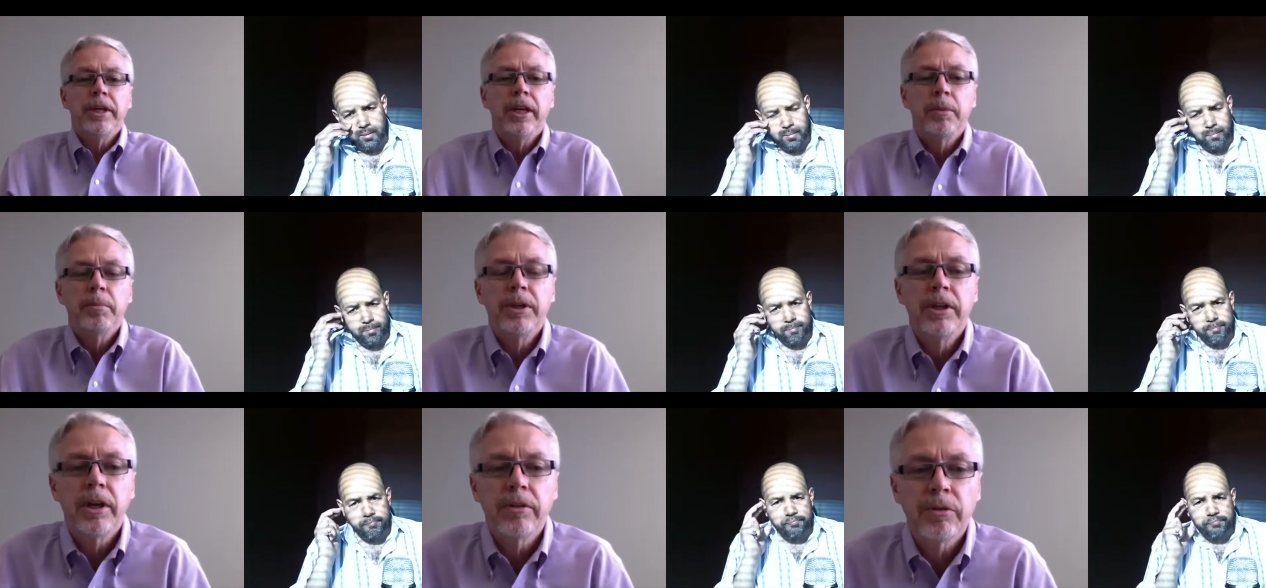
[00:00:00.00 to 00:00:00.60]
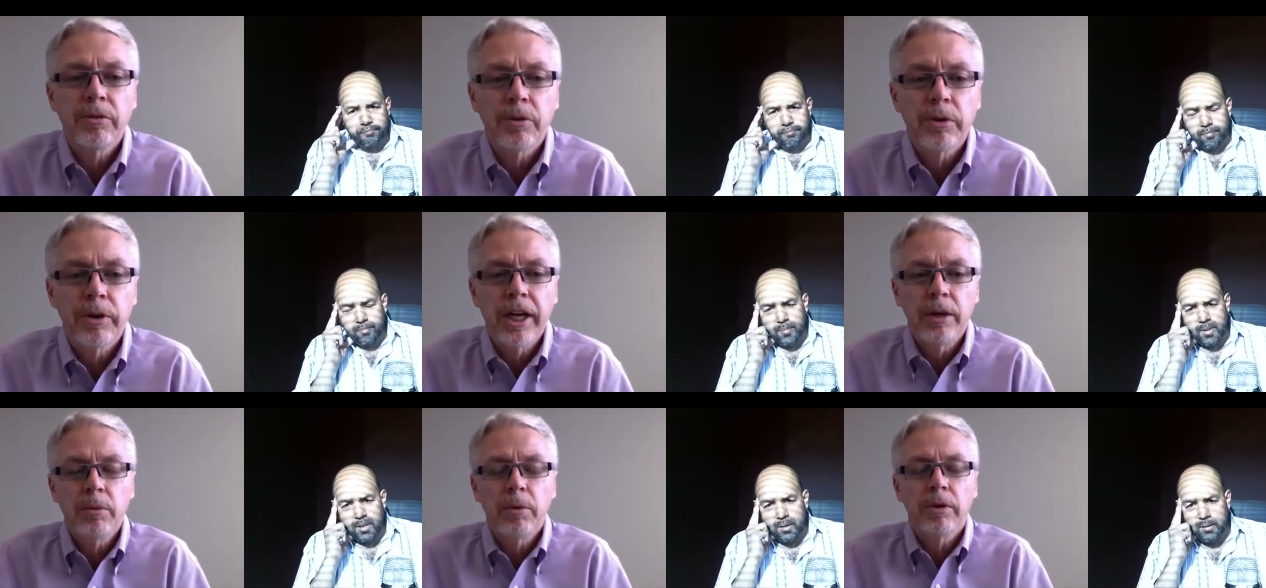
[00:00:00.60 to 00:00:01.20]
Speaker 1: can be done for
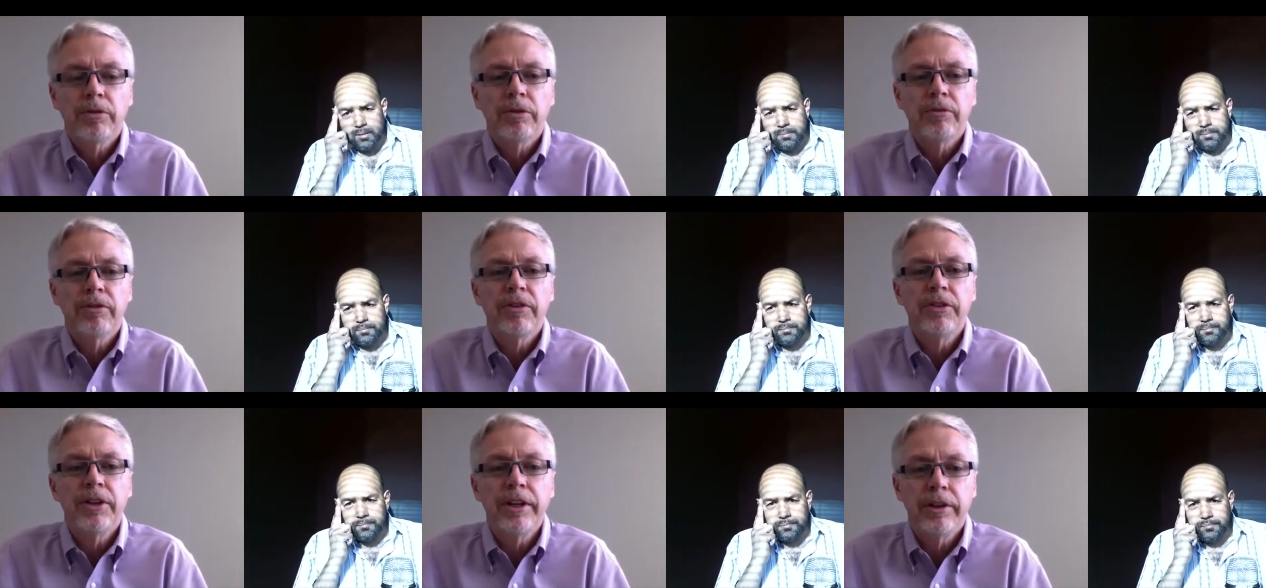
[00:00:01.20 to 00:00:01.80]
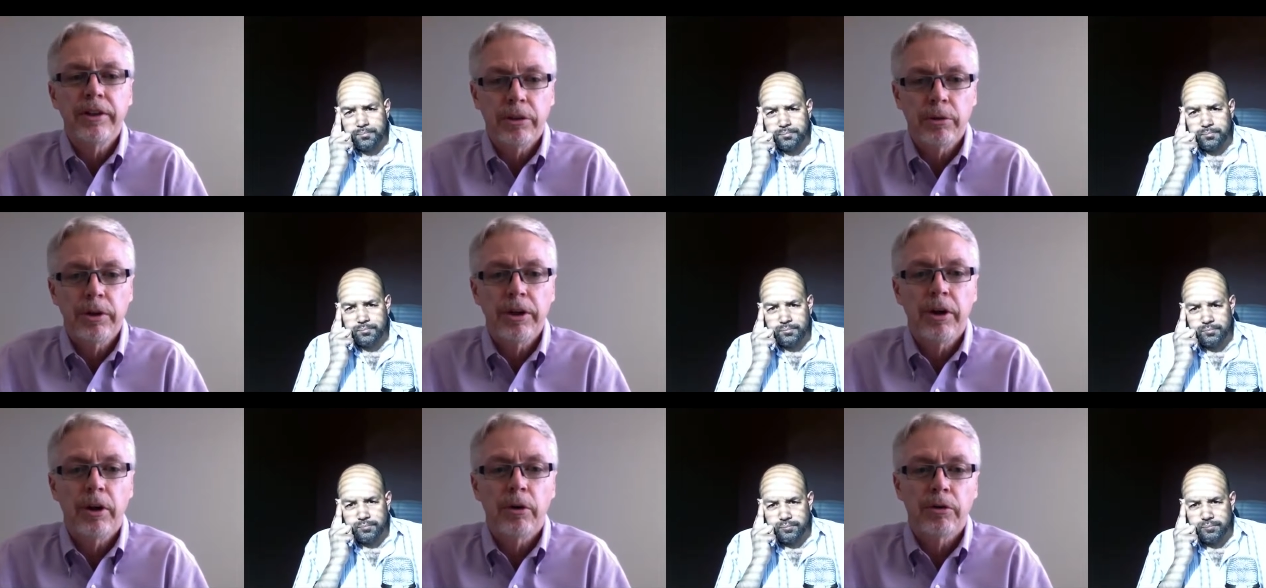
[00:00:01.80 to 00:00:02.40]
anywhere from fifteen to thirty
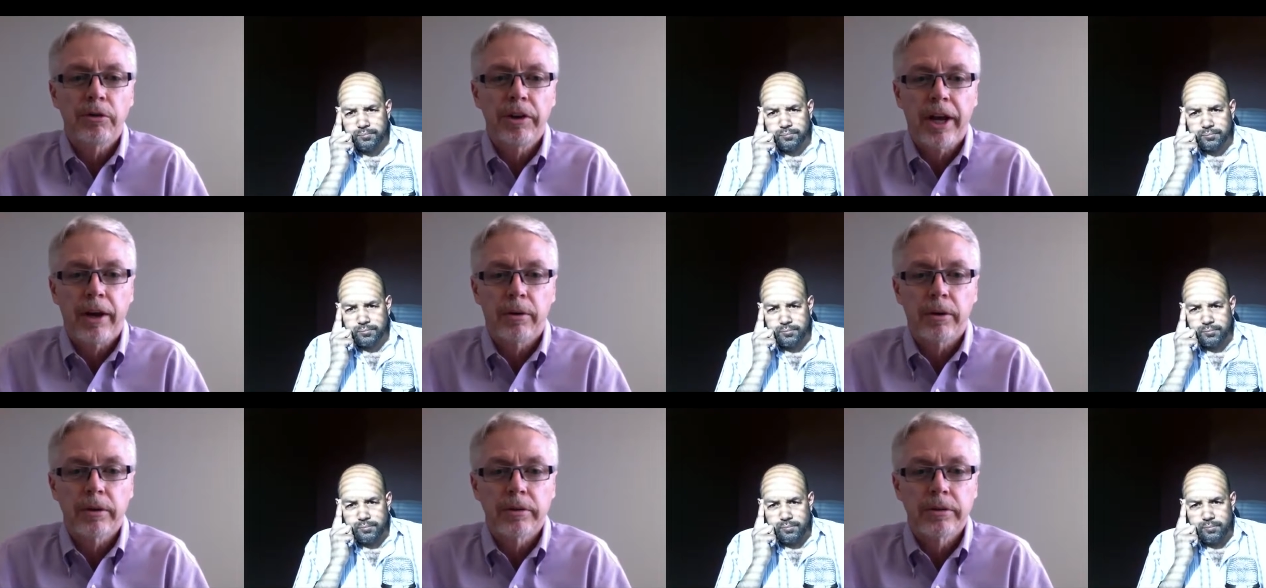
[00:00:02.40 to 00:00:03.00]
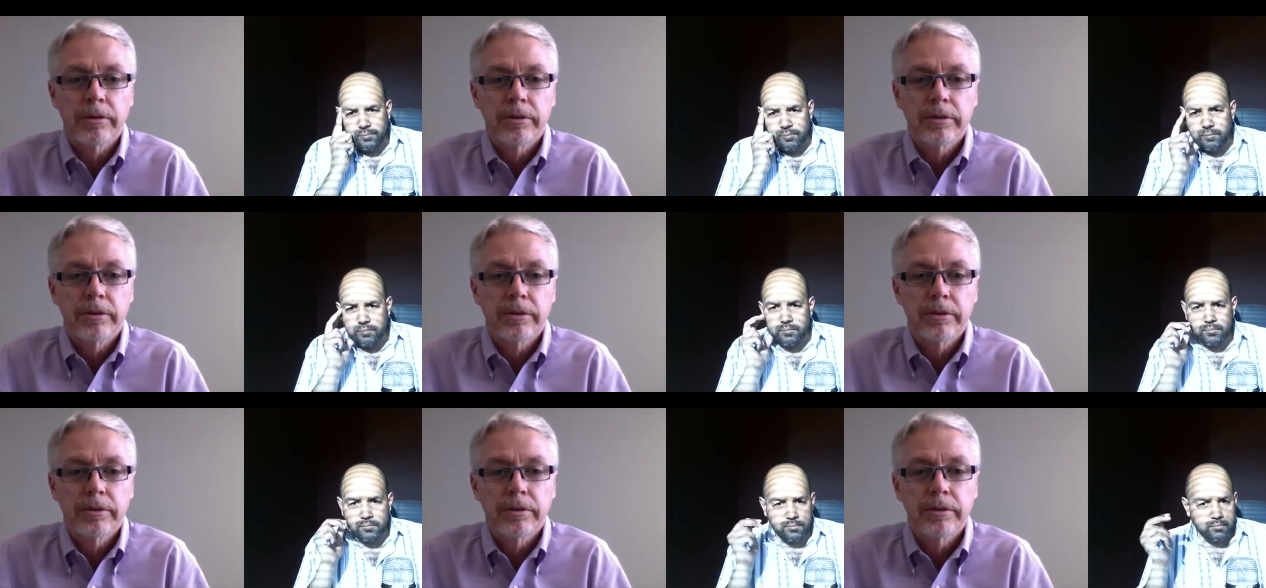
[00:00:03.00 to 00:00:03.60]
dollars an hour
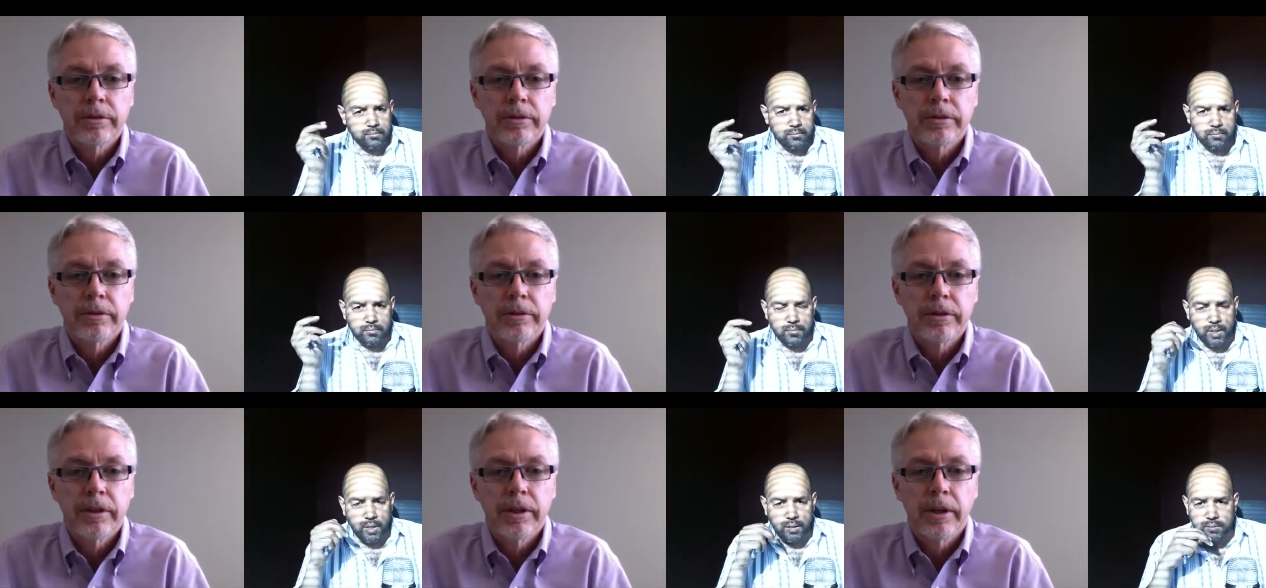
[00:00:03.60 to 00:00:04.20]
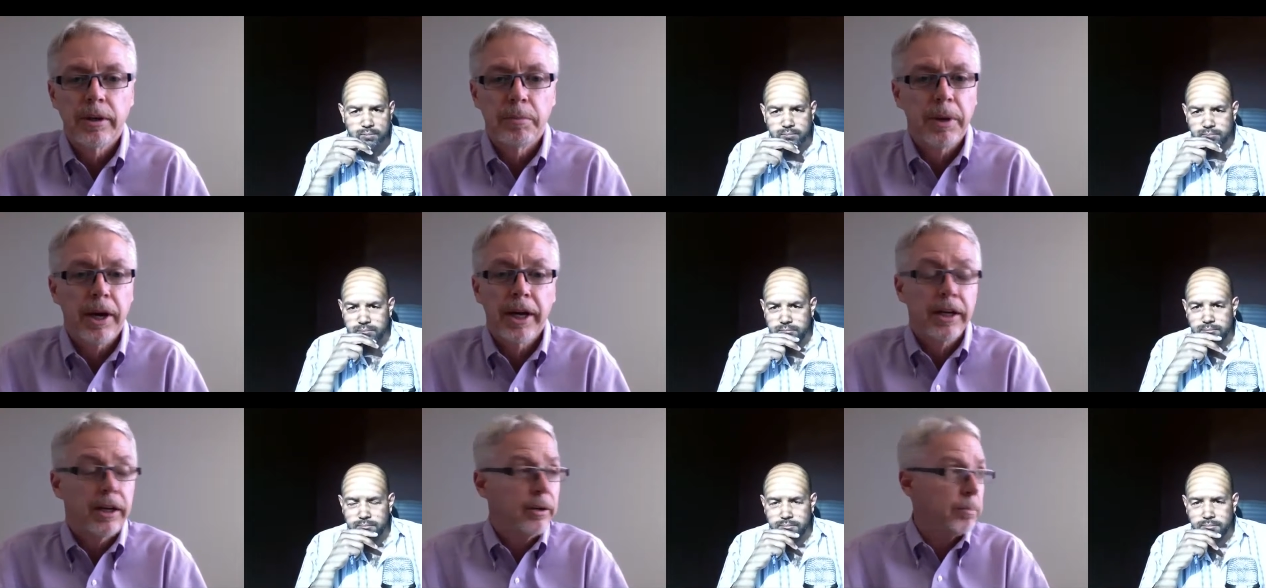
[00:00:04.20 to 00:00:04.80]
by
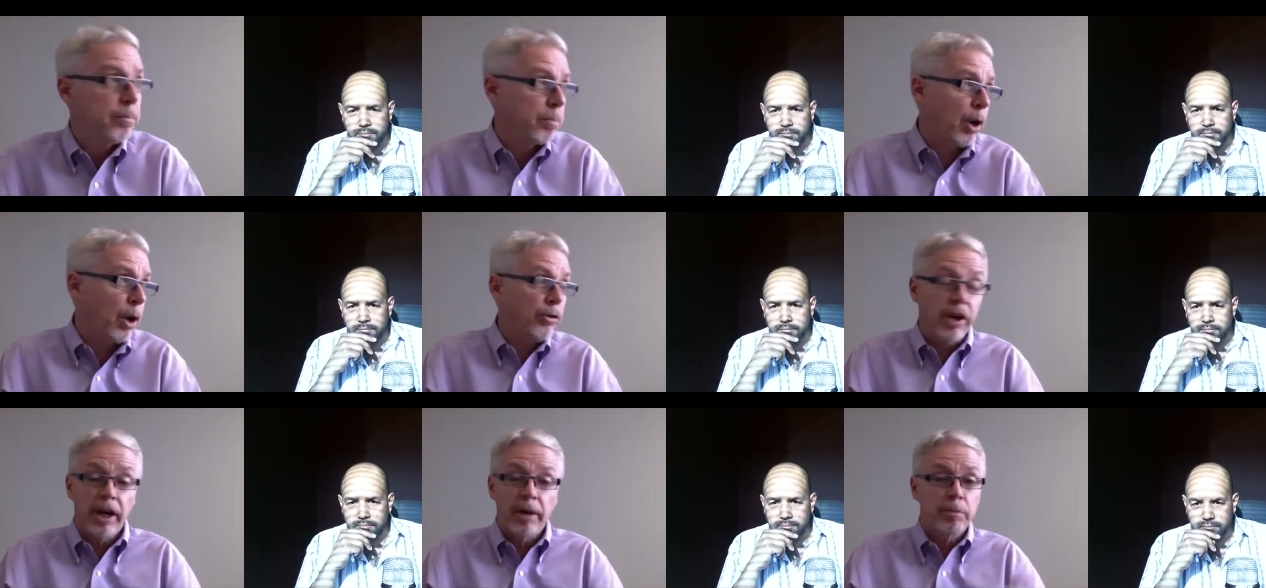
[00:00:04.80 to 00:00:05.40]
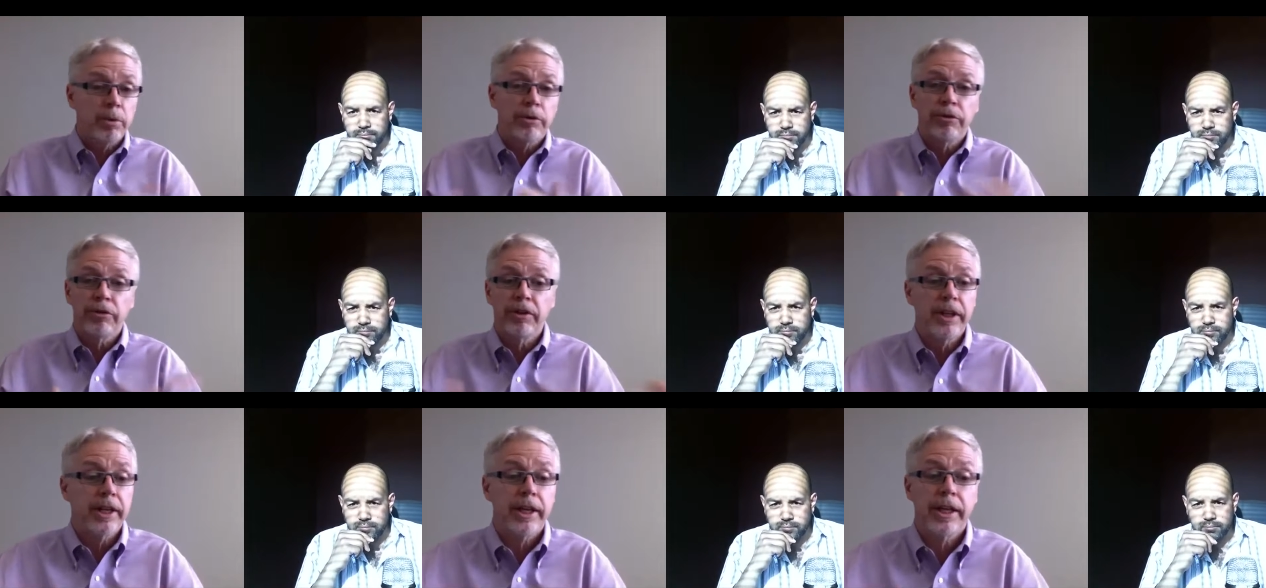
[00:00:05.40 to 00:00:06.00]
a part-time person
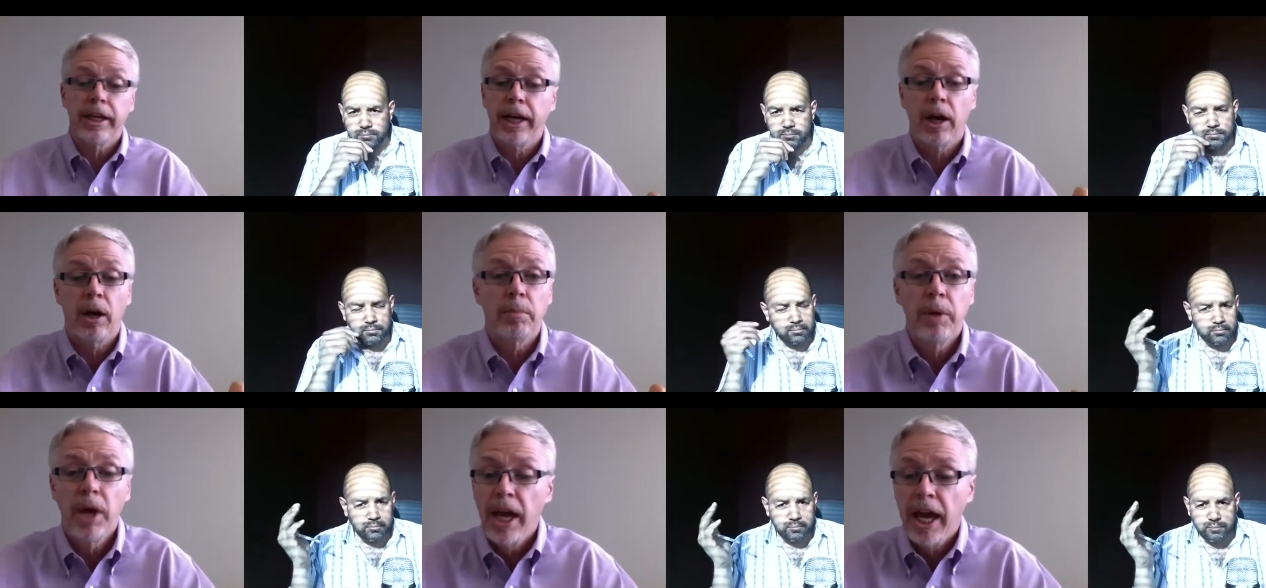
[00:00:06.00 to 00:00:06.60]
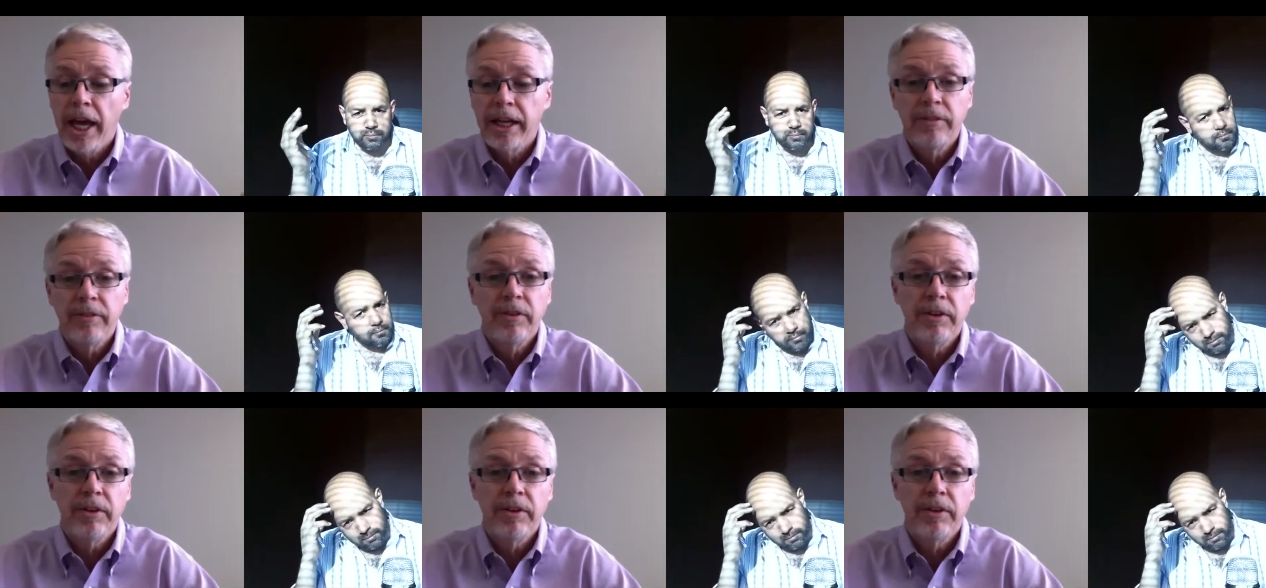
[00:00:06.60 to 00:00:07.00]
that can help. And even